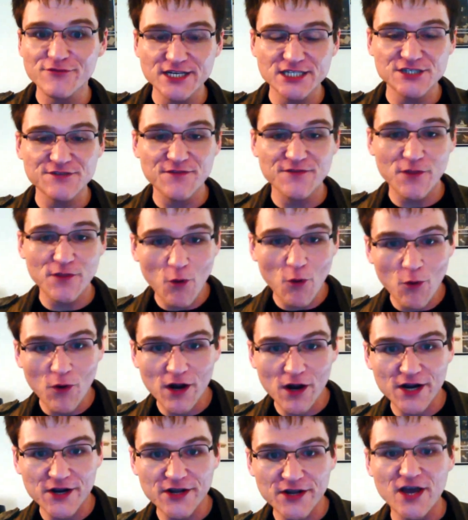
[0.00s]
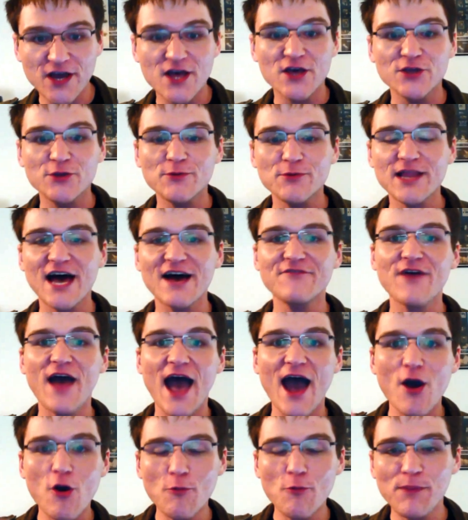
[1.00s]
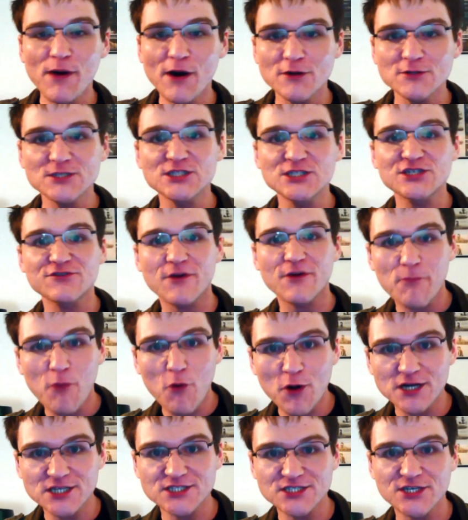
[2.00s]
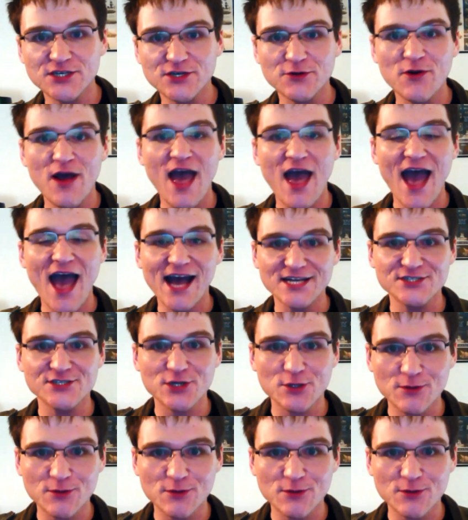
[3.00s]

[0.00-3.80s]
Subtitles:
Ridge for the Horde, you will have outposts to report to as you're